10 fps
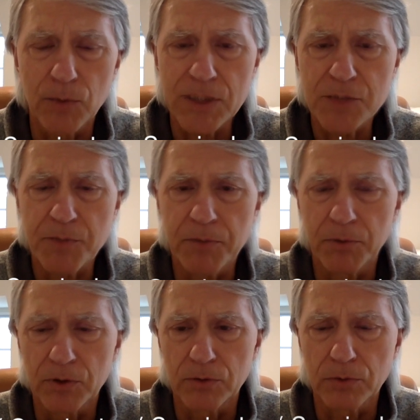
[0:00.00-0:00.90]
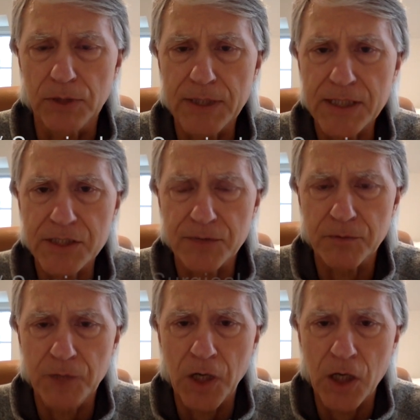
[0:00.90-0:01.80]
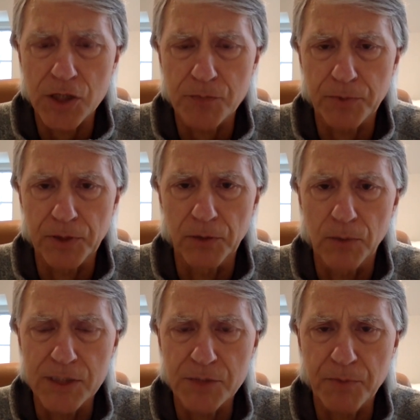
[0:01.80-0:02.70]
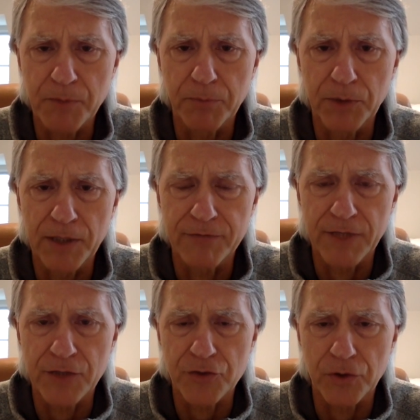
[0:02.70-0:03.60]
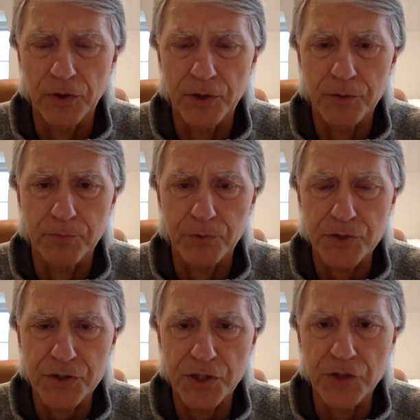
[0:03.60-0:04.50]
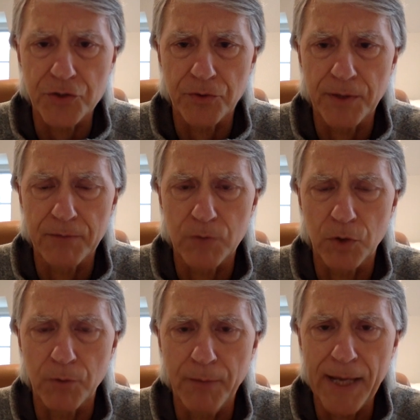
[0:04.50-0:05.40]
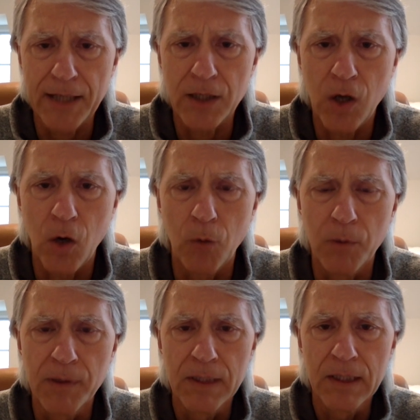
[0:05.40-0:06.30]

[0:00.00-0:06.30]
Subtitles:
Once people are released from the hospital, once people have undergone a procedure and gone back home,